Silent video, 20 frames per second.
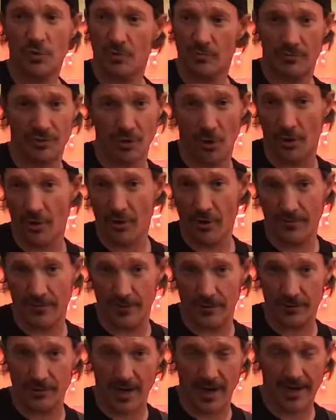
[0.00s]
start
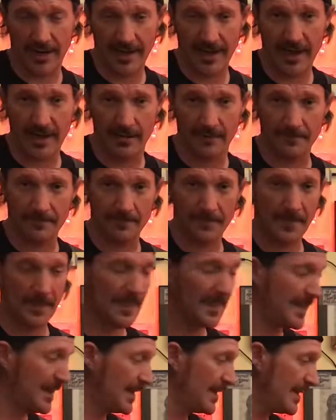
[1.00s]
over, try again.
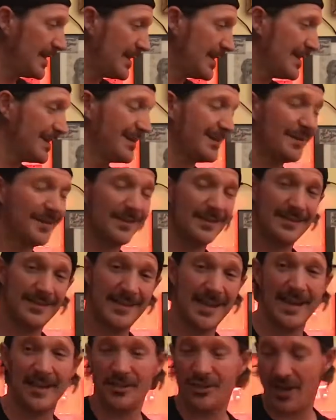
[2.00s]

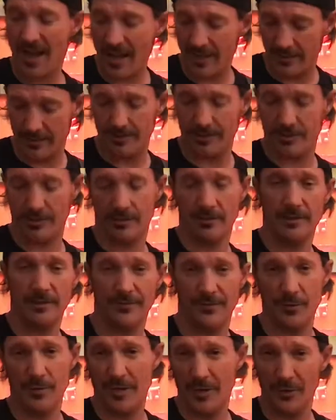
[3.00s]
Set a challenge.
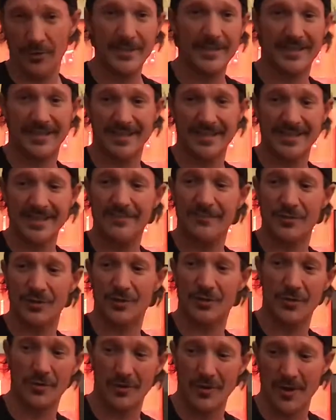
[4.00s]
If you can only succeed for
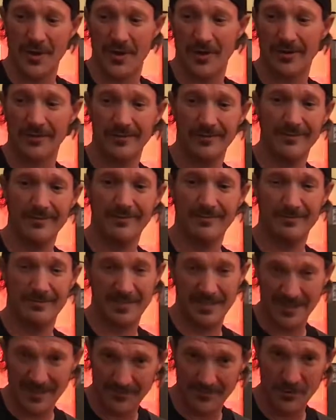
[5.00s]
so long,
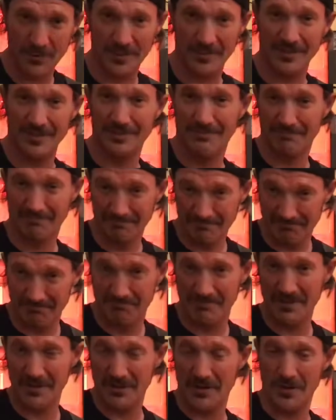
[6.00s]
see if you can,
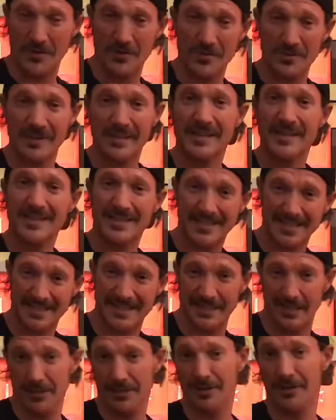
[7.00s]

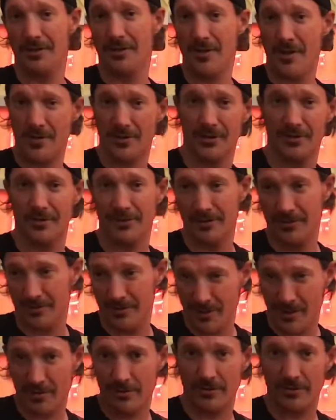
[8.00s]
succeed a little longer, a little
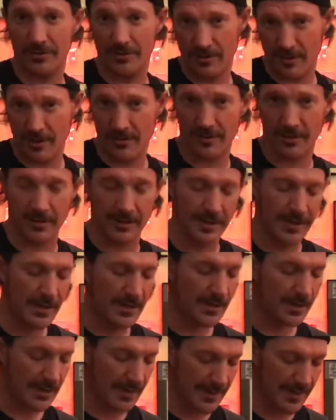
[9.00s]
longer, a little longer.
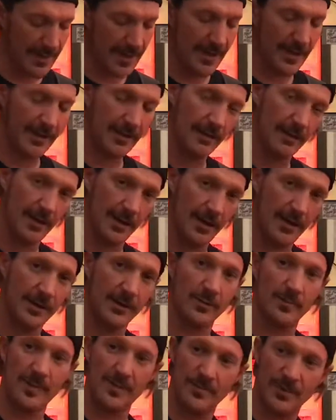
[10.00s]
And then
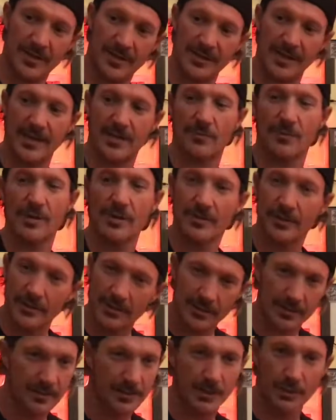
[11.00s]
you'll be pretty psyched when you can
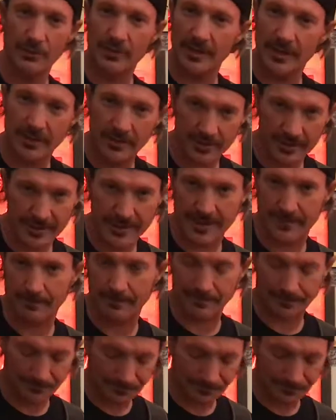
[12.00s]
just do it in your sleep.